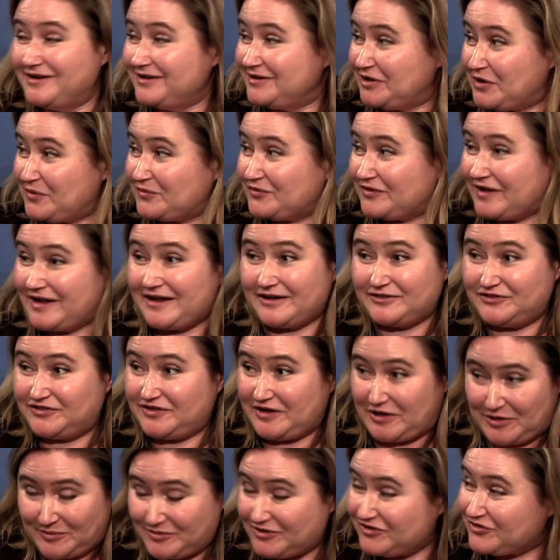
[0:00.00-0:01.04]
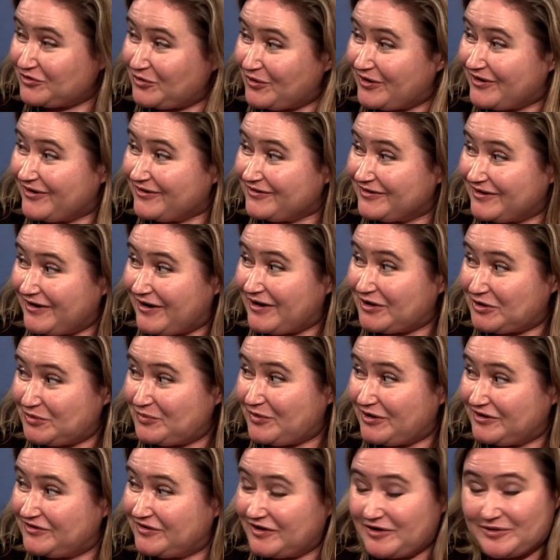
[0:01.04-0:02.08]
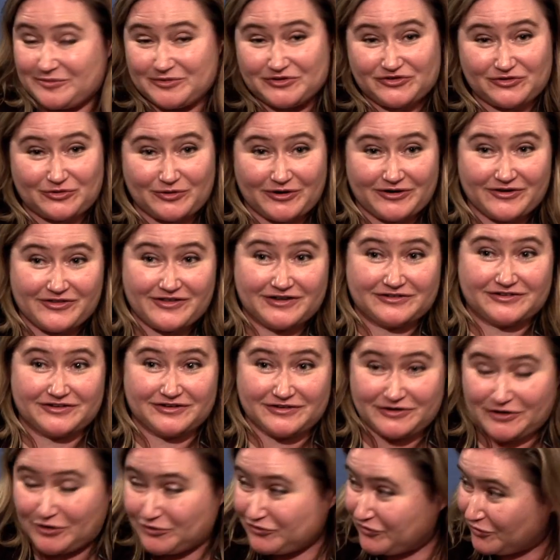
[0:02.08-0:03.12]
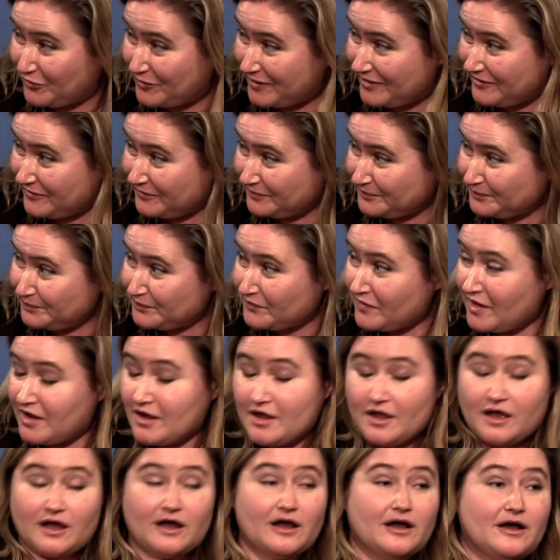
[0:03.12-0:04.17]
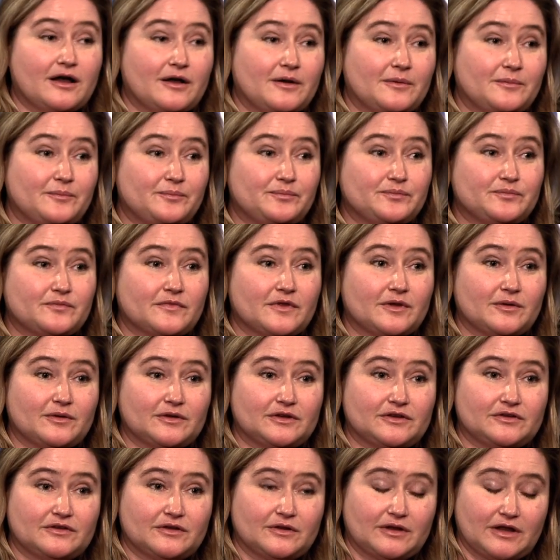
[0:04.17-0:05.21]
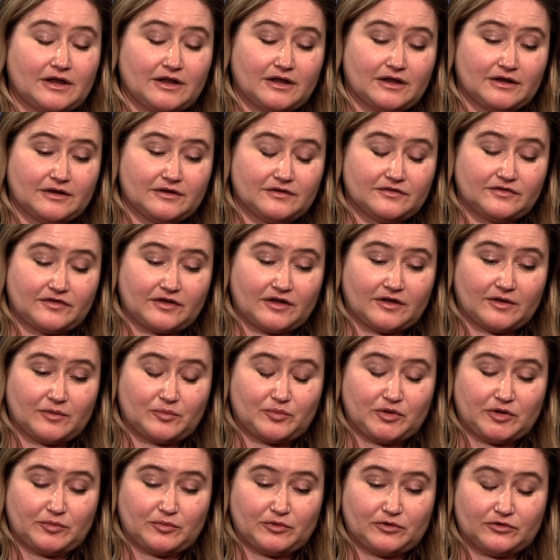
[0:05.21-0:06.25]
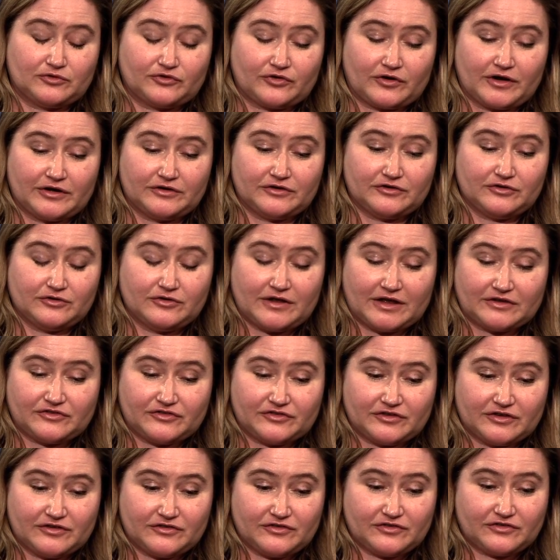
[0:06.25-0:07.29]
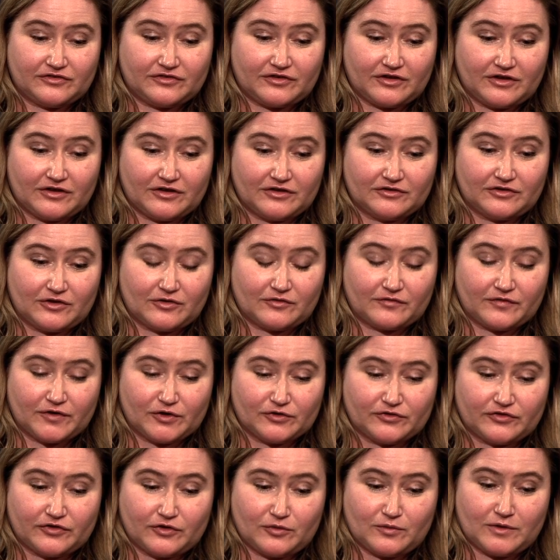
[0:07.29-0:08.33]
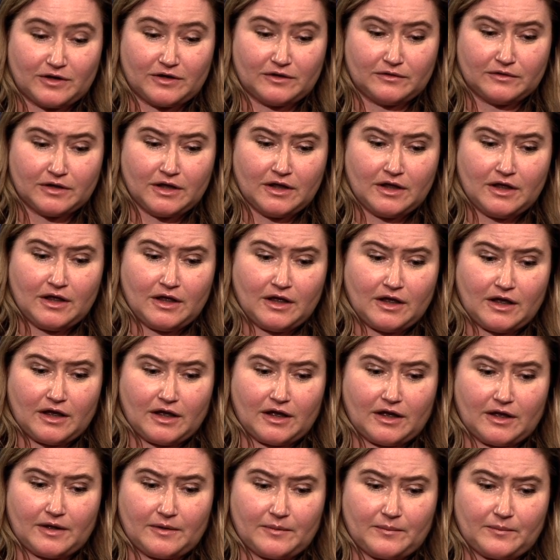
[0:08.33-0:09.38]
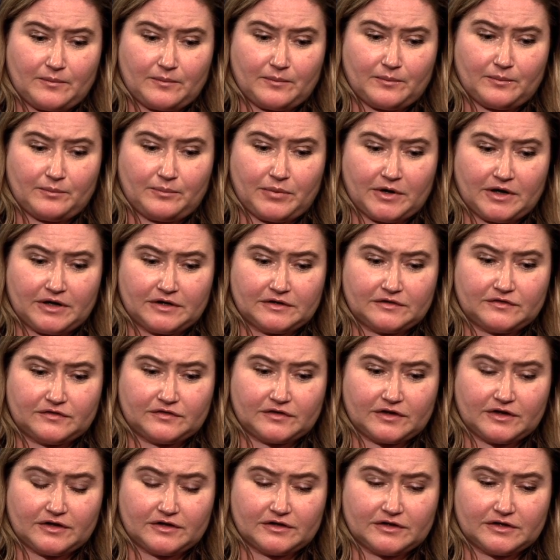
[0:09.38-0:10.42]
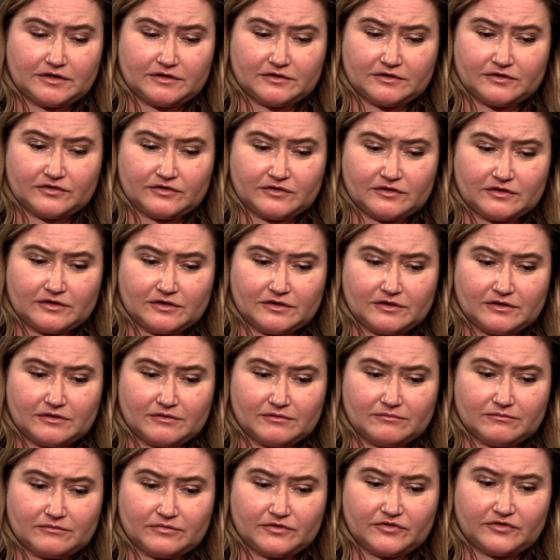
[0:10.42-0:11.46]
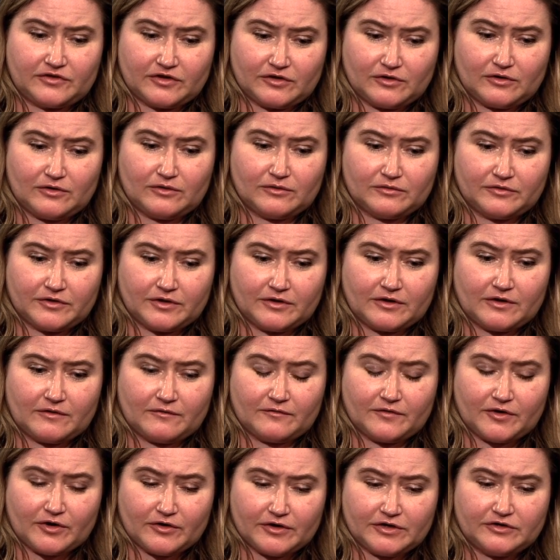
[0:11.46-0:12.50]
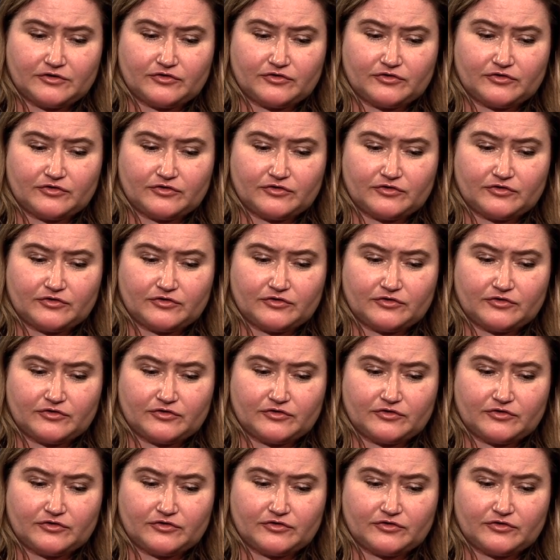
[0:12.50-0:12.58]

you know, they had Tiananmen Square, they occupied Tiananmen Square, that didn't go so well. Um, and uh, people trying to do that since uh, don't fare so well. Um, but uh, still, there are very